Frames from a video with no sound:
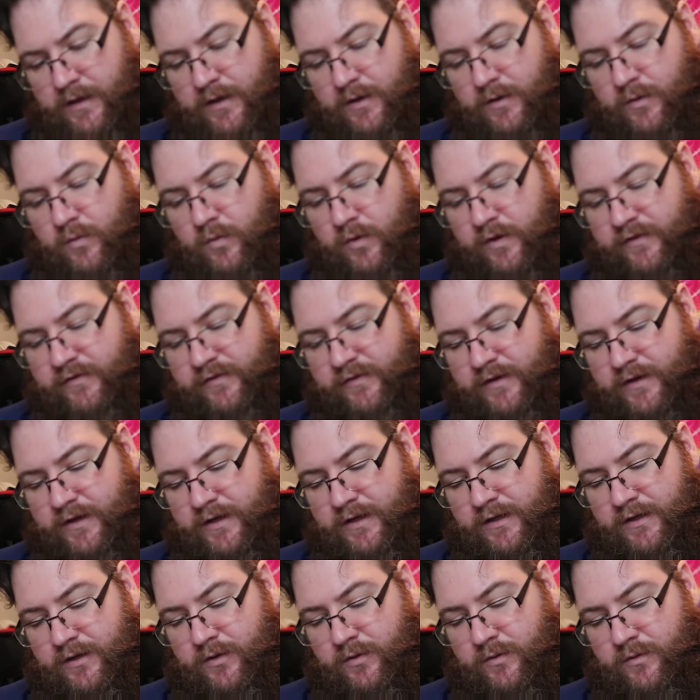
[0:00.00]

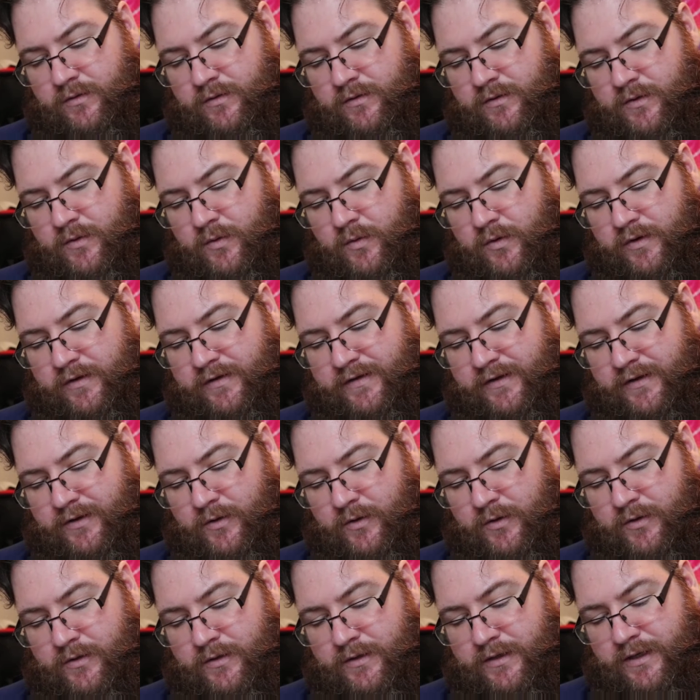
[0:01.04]
Winston & Newton
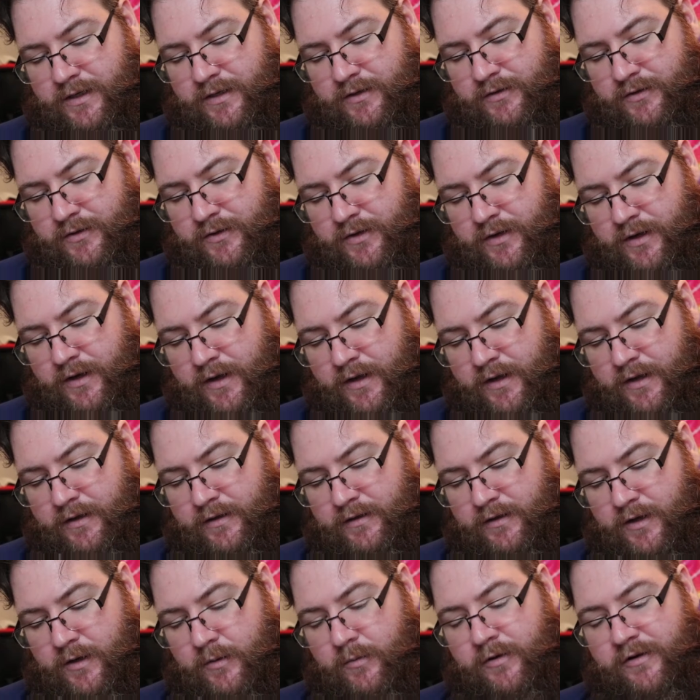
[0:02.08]
Oil Color
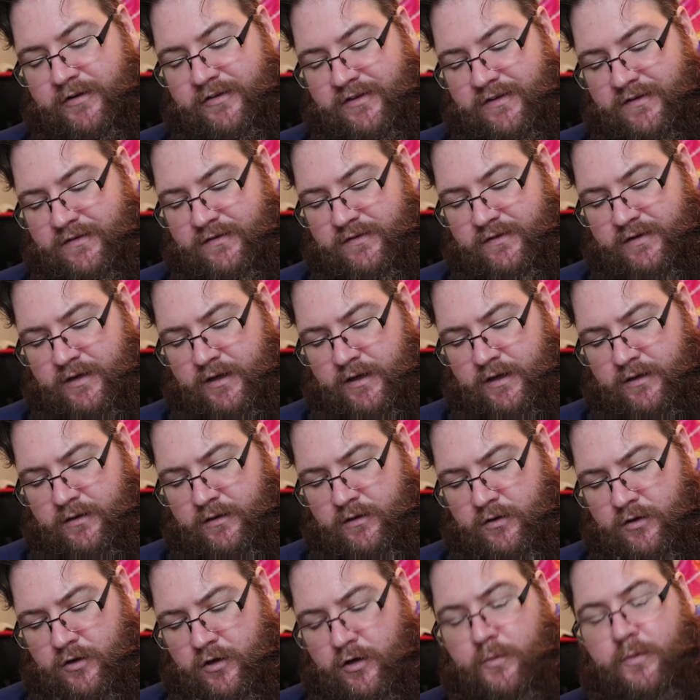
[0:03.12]
No. 16
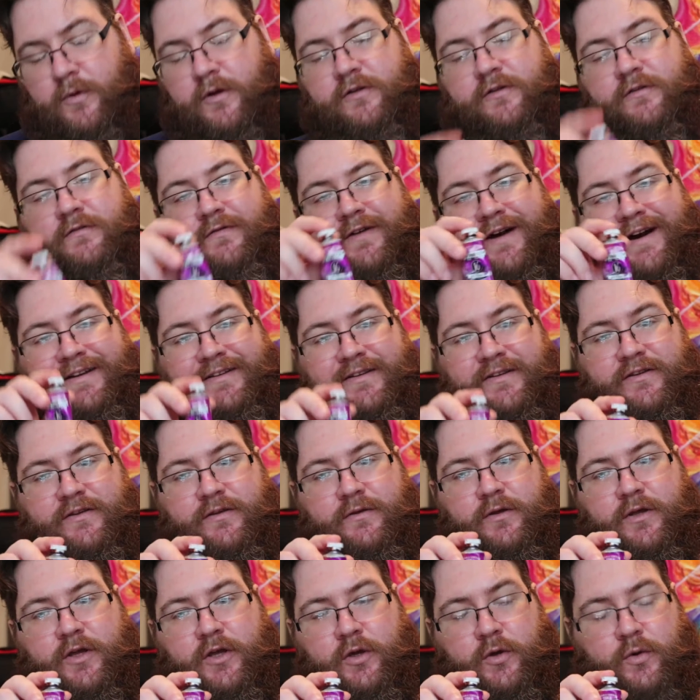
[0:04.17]
Cobalt Violet
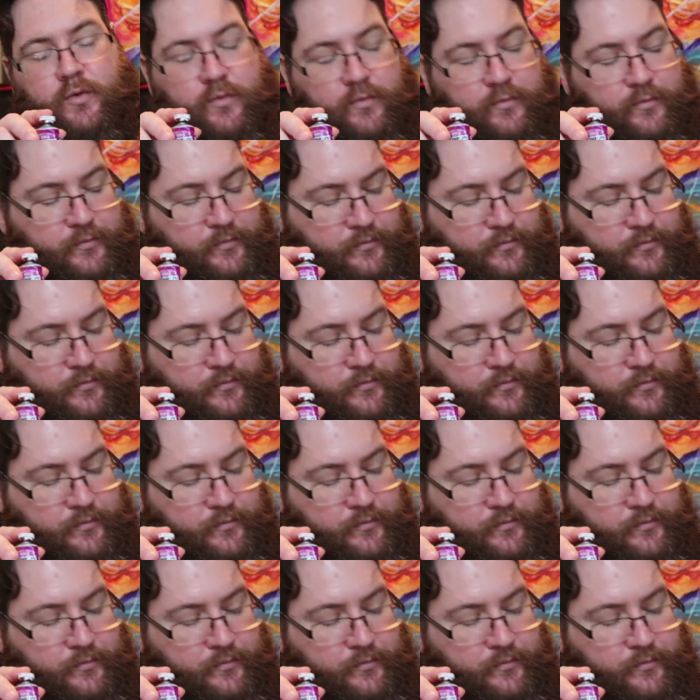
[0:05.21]
Hue.